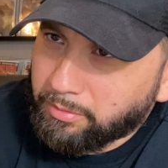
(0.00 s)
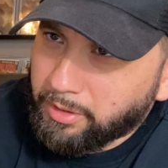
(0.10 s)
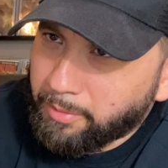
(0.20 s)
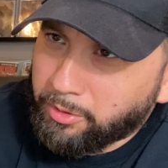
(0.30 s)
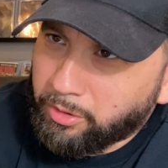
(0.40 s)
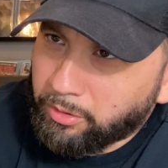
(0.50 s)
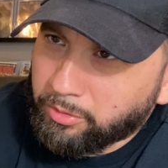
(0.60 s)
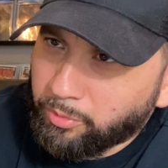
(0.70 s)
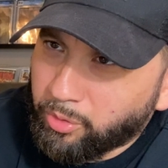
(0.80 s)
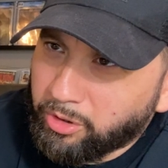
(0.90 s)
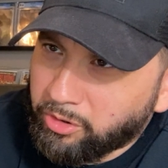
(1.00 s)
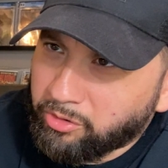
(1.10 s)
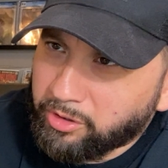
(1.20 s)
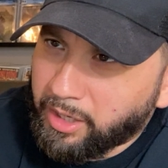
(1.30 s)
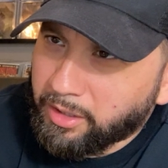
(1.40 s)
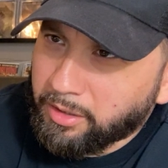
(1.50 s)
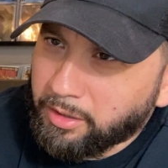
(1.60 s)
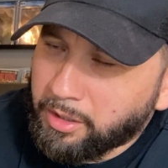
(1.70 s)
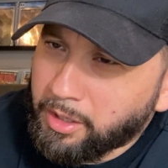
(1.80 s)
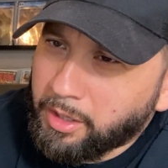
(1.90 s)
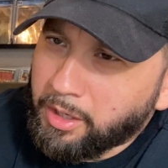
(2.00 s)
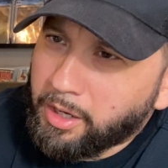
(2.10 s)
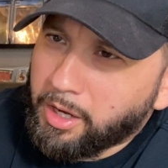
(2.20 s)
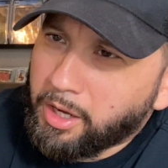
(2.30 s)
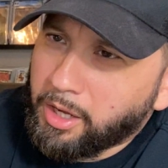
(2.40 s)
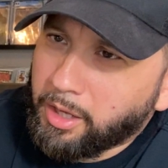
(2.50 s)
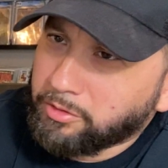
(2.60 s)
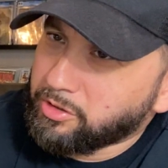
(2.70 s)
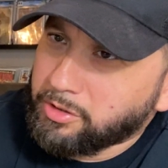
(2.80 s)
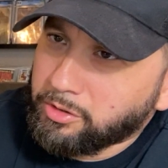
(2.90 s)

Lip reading: Emerald Warriors, yeah. Just